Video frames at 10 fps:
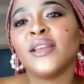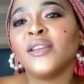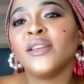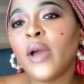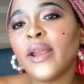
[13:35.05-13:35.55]

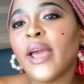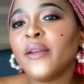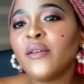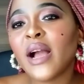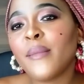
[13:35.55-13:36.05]
You know, I
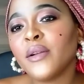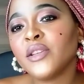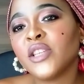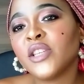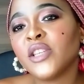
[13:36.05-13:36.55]
don't come out
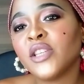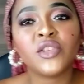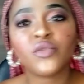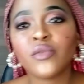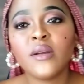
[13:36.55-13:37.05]
here with a
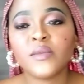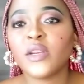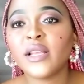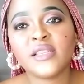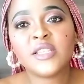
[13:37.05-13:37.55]
script. I
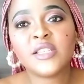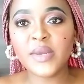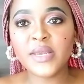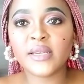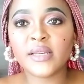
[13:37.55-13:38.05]
just
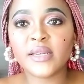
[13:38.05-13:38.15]
speak.